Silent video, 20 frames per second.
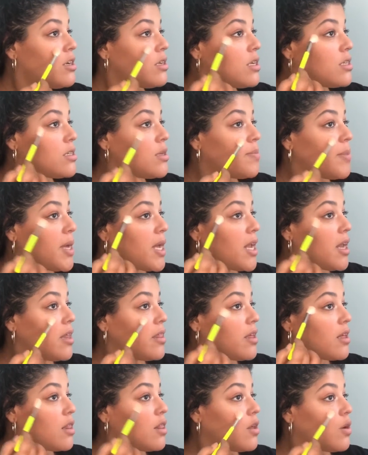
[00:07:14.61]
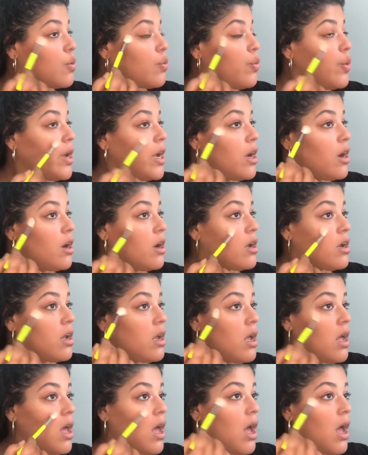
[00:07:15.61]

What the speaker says: it doesn't make anything look weird.